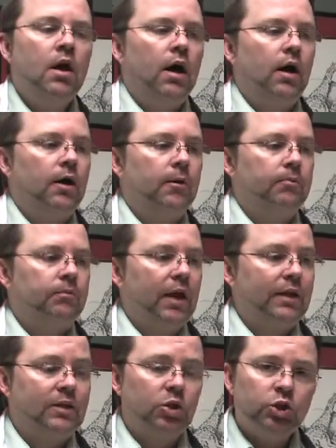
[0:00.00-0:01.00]

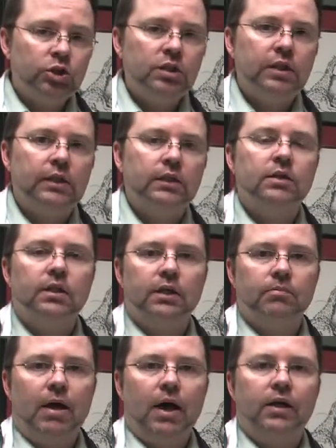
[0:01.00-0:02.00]
A third thing to think
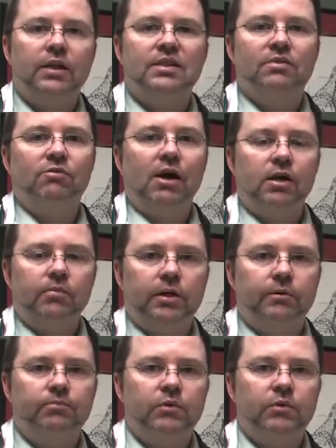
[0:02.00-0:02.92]
about is environment.